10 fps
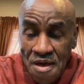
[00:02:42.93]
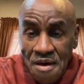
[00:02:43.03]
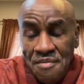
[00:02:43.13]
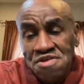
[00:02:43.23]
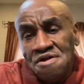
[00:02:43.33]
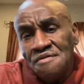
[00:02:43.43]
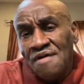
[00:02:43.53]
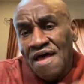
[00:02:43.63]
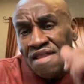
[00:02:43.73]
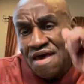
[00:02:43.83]
But you know what
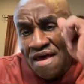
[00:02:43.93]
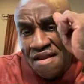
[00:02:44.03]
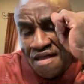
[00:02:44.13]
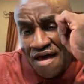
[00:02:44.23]
I did?